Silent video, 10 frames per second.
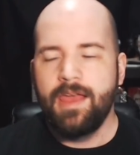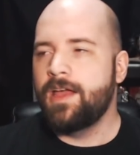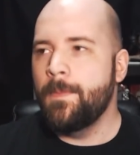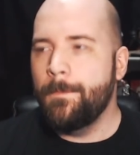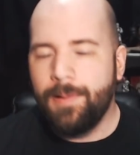
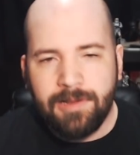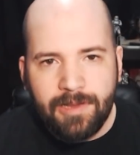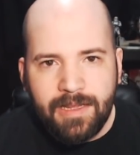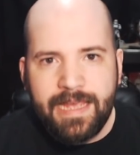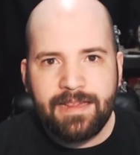
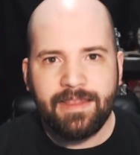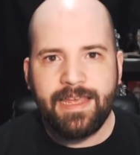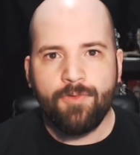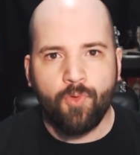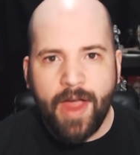
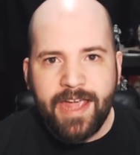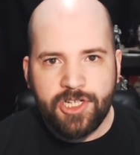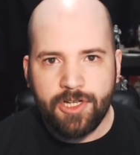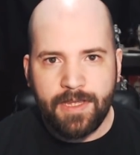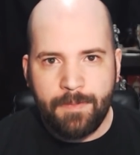completely
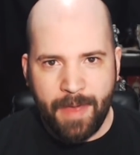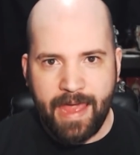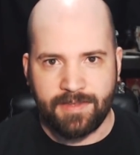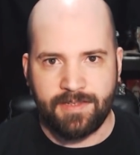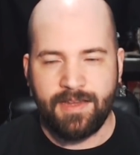racially
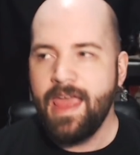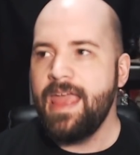based.